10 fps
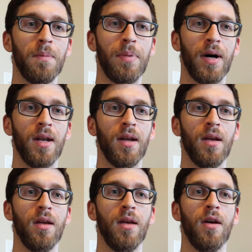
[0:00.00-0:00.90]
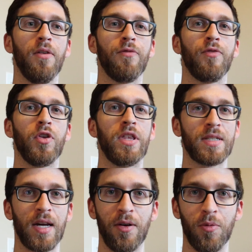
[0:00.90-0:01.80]
But for this
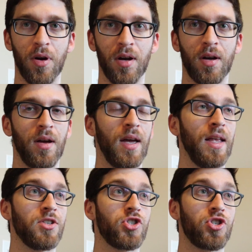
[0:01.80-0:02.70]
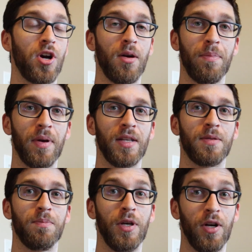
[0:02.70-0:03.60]
kind of work, it's sharp,
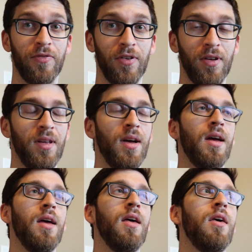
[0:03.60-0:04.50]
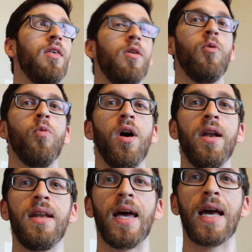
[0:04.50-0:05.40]
it's beautiful.
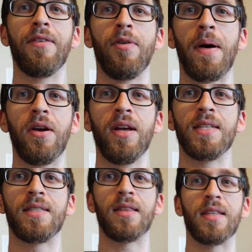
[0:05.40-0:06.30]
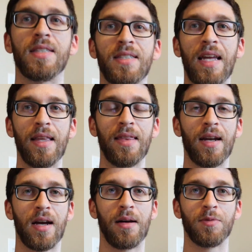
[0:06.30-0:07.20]
One negative about it is that the stand that
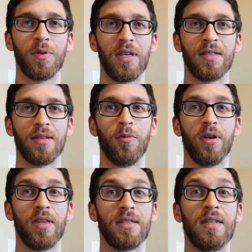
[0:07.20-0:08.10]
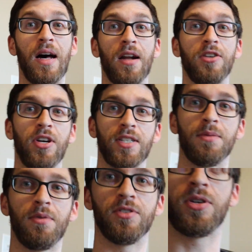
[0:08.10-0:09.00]
it comes with is not adjustable.